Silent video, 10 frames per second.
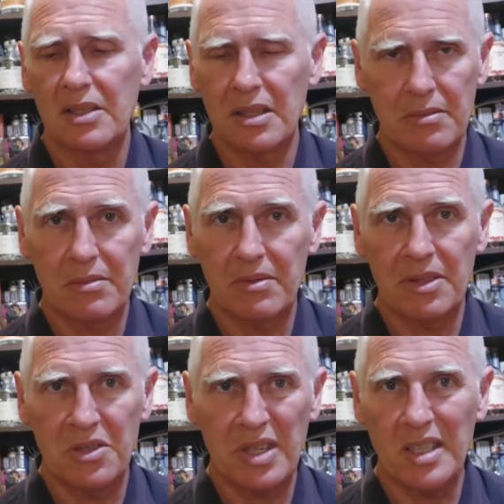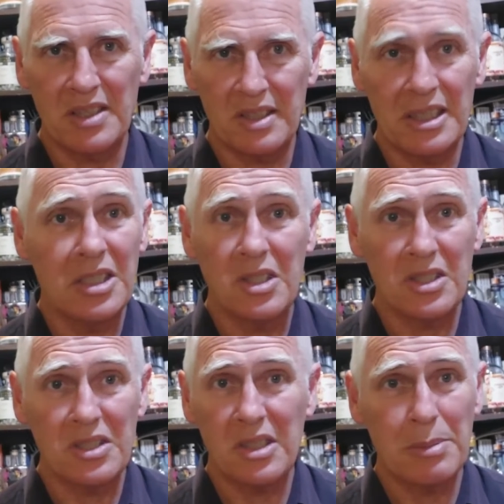So the Australian
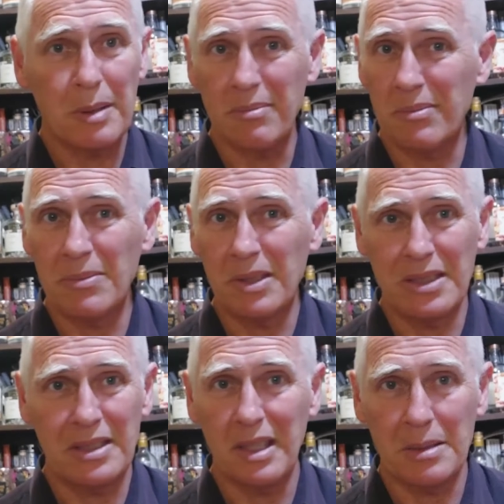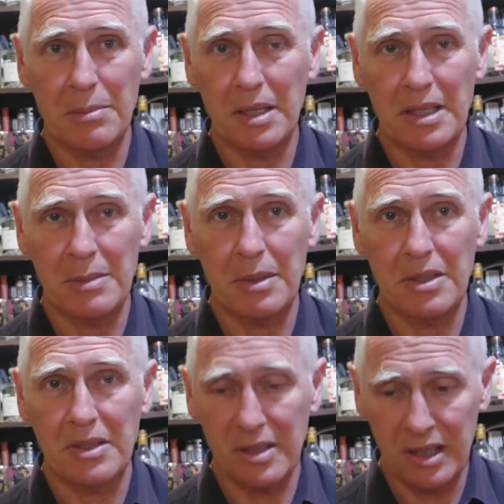indigenous juniper just doesn't make it as
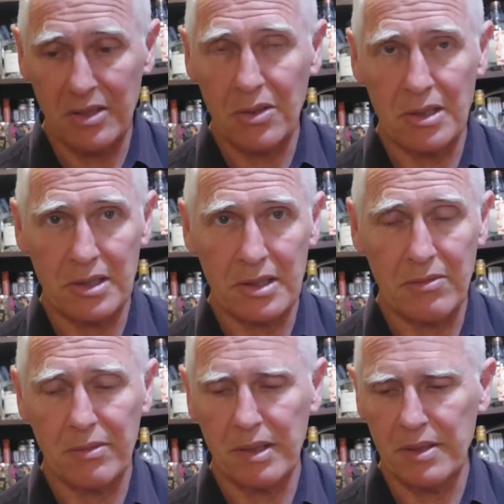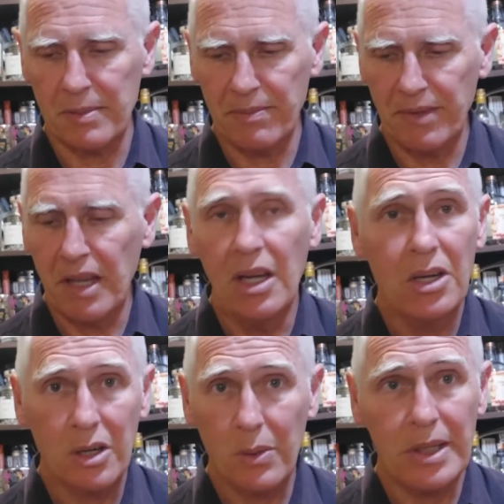much as the exotic stuff does.
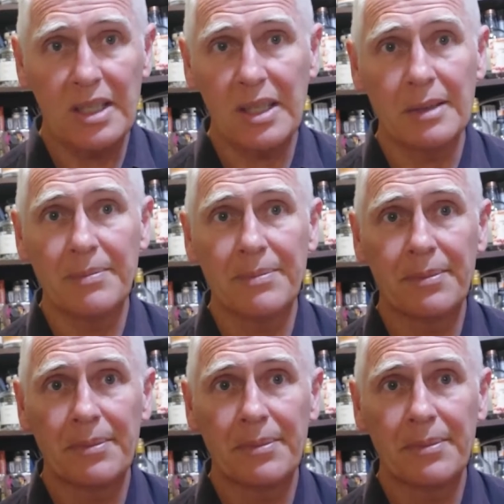Coriander